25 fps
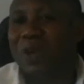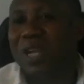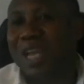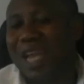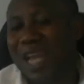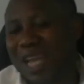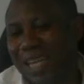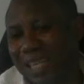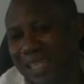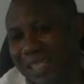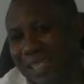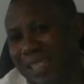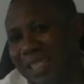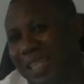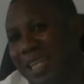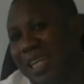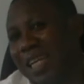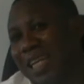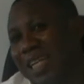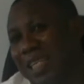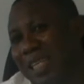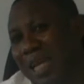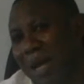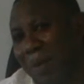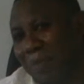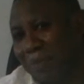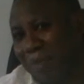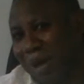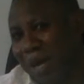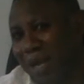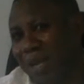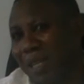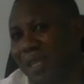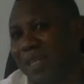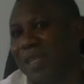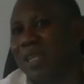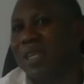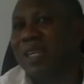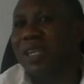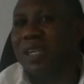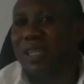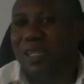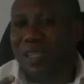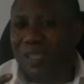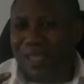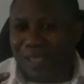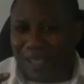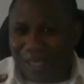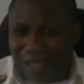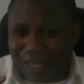they enter marriage.
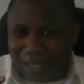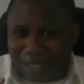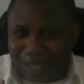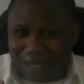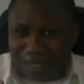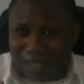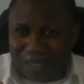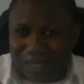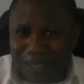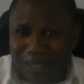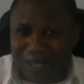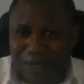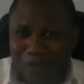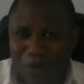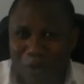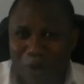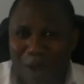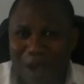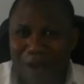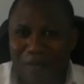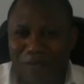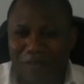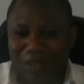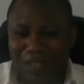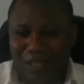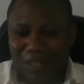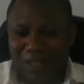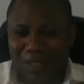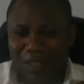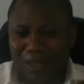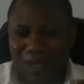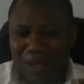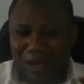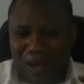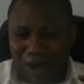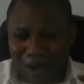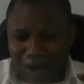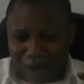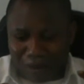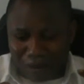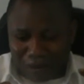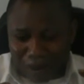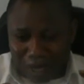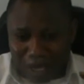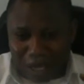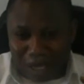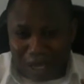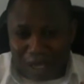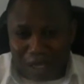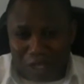You have this
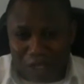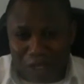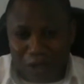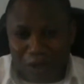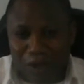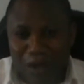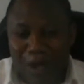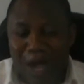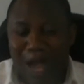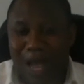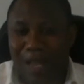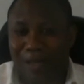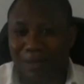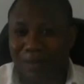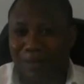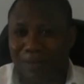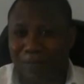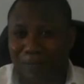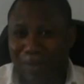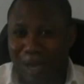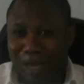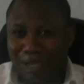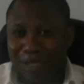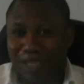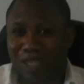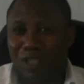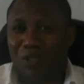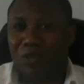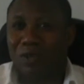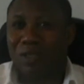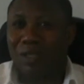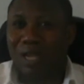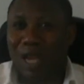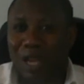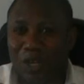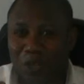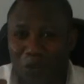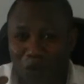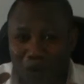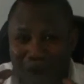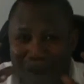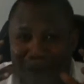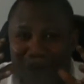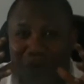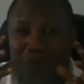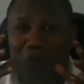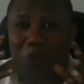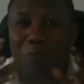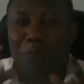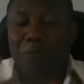obligation and mandatory that you
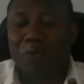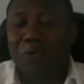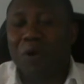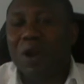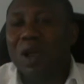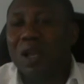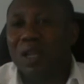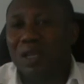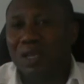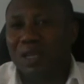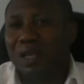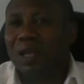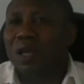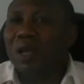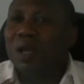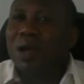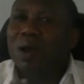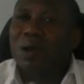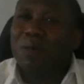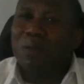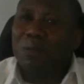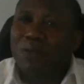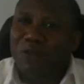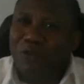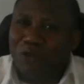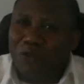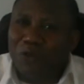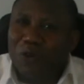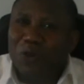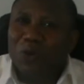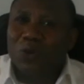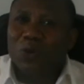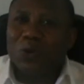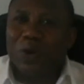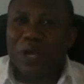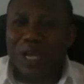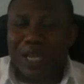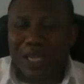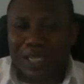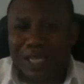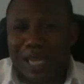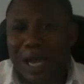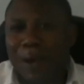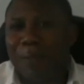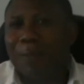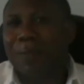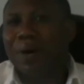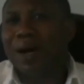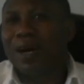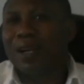have to pray before you
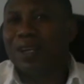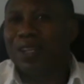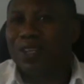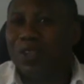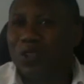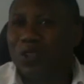enter marriage.